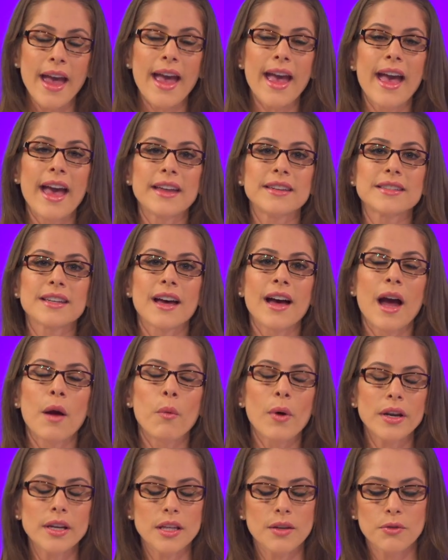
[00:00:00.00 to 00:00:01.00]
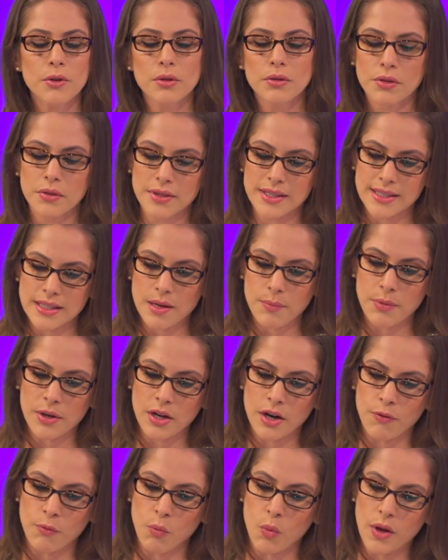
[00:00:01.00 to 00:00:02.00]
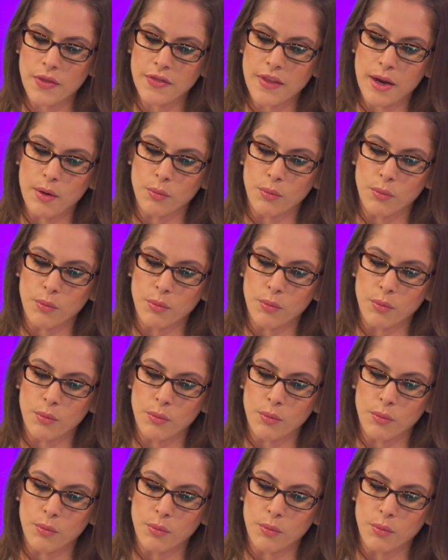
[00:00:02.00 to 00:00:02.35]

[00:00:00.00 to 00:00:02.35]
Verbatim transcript: And I want to give you a little snippet of what they